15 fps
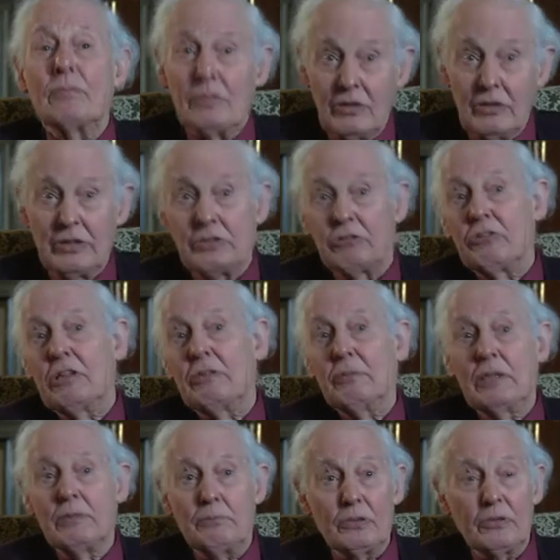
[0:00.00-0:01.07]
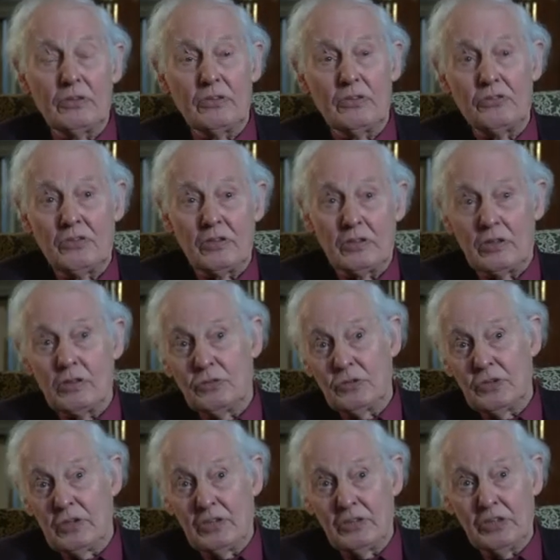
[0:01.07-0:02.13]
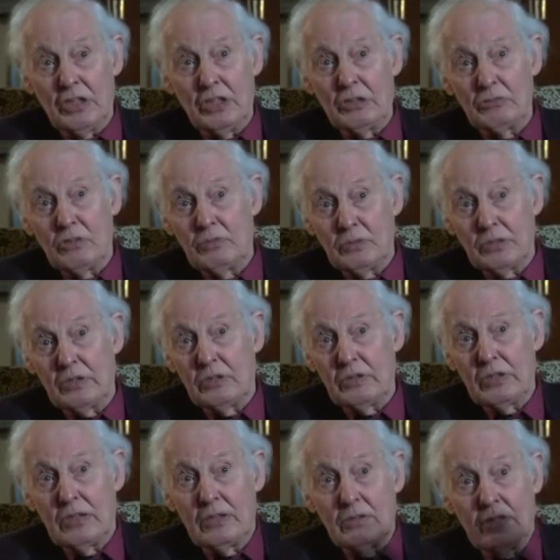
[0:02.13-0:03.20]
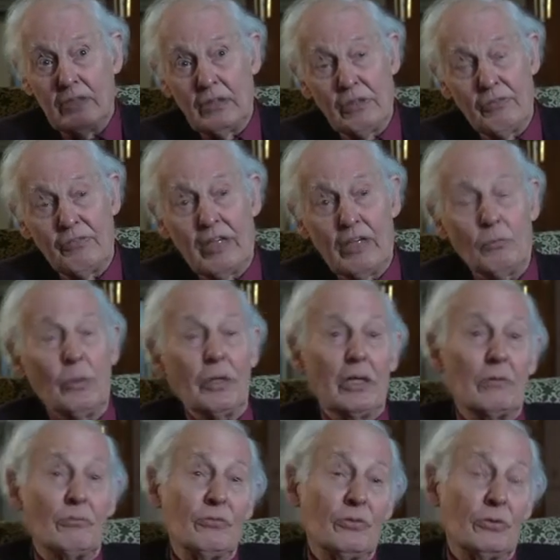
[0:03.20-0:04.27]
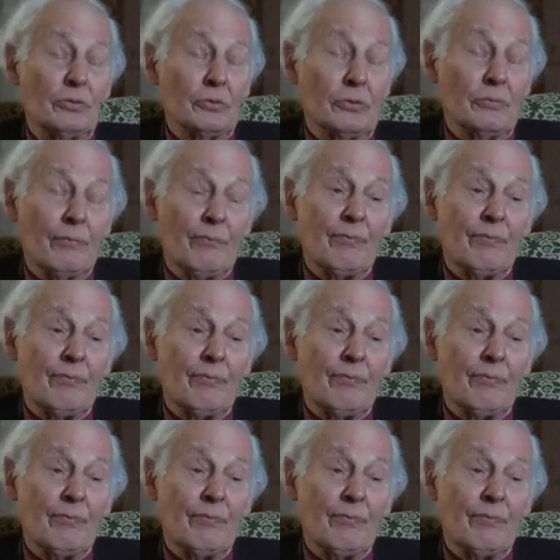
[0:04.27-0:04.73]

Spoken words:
literally by putting the stick over, and the aileron would go down and lift that wing up for you.